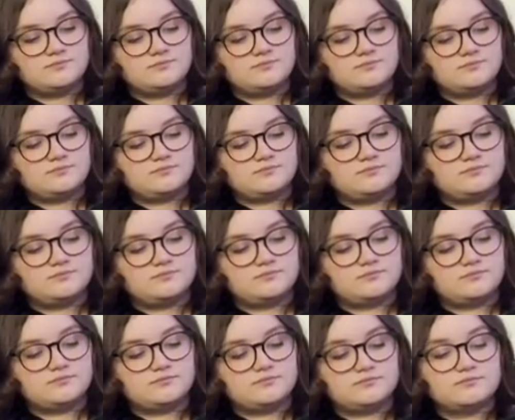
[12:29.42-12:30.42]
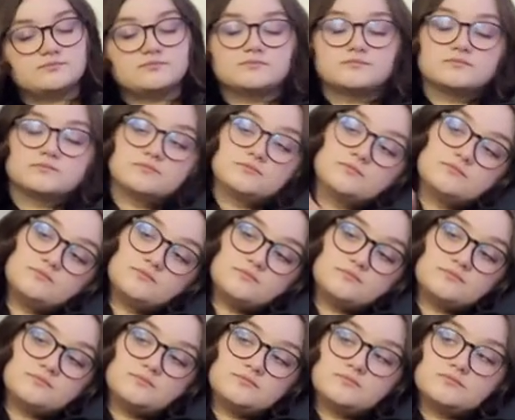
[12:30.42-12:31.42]

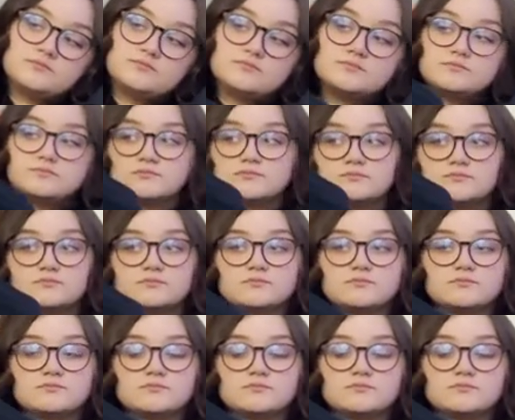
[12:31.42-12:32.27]
No words are spoken by the person on screen.